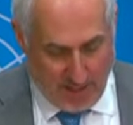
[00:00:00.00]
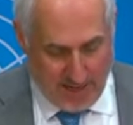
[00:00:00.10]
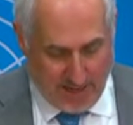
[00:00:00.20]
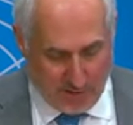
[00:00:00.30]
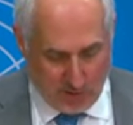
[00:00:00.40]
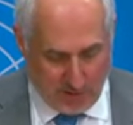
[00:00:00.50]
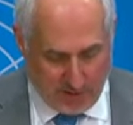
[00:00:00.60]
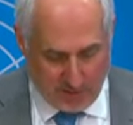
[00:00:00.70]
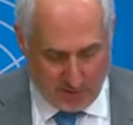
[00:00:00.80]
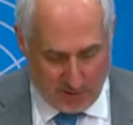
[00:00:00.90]
And
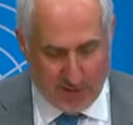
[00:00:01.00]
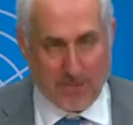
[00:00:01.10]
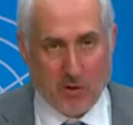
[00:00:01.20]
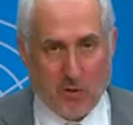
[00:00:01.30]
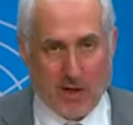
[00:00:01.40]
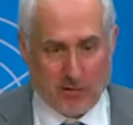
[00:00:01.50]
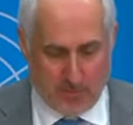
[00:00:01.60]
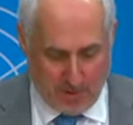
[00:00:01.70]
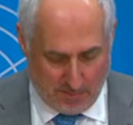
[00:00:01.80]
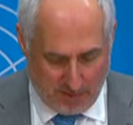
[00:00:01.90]
turning to the Democratic
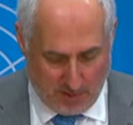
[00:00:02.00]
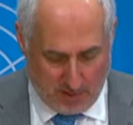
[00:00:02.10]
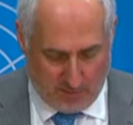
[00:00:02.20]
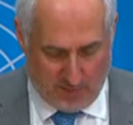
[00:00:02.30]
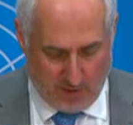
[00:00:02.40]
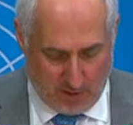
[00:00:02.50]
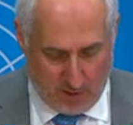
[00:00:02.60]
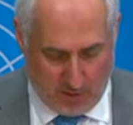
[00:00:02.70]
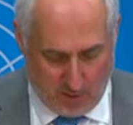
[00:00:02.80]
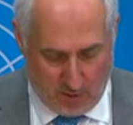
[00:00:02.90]
Republic of the
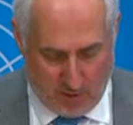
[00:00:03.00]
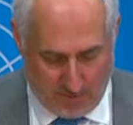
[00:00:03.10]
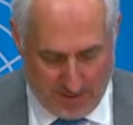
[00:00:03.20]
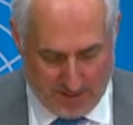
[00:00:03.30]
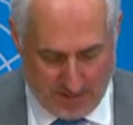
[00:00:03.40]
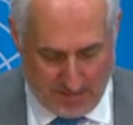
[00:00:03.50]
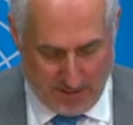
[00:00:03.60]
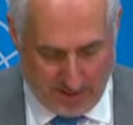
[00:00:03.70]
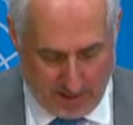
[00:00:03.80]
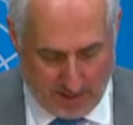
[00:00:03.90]
Congo, our
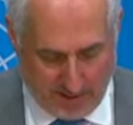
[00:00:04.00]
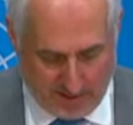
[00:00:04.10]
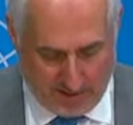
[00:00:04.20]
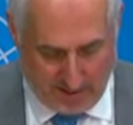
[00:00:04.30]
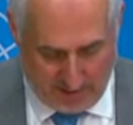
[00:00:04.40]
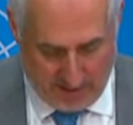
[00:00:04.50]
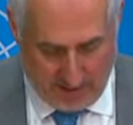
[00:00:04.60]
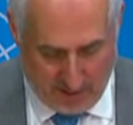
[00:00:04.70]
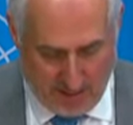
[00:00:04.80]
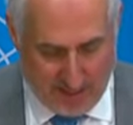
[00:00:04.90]
peacekeeping colleagues
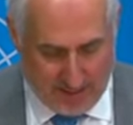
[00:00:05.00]
there